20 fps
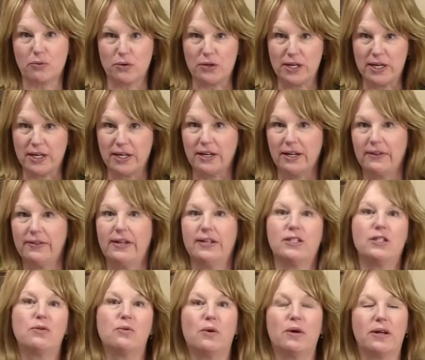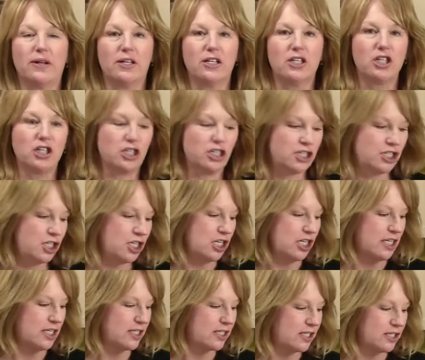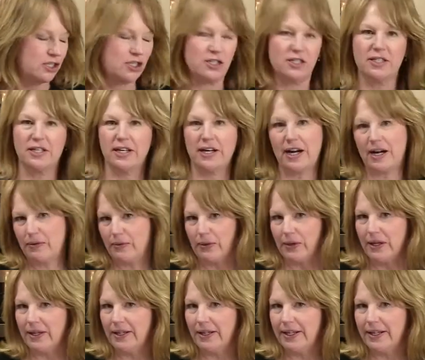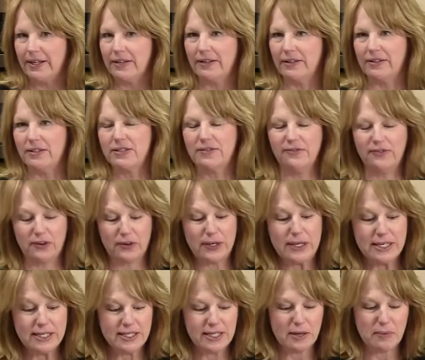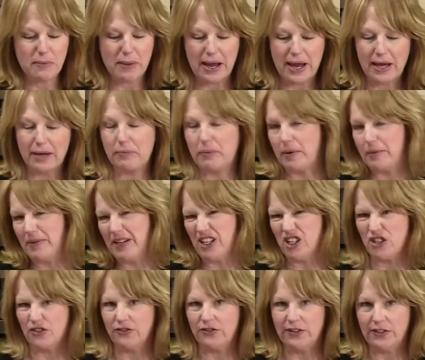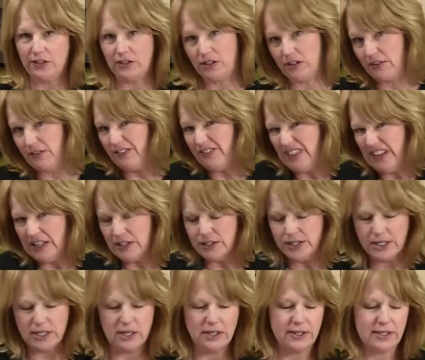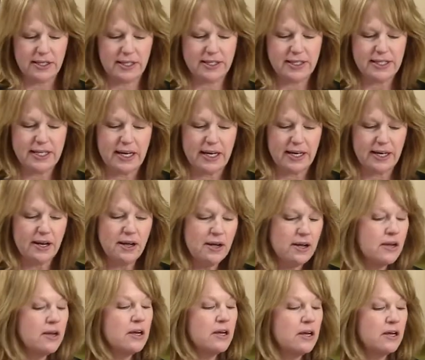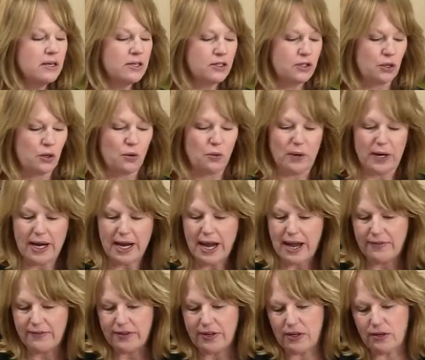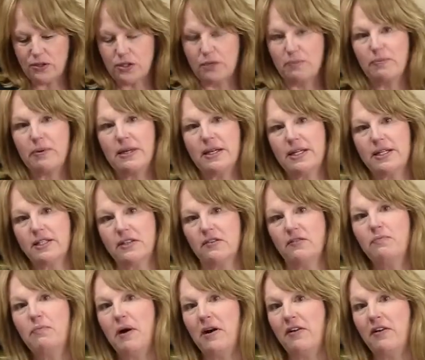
brie. That's one of the cheese dishes that I really like. It's very easy to make, but it makes you feel a little fancy on the inside. So what I have here is a piece of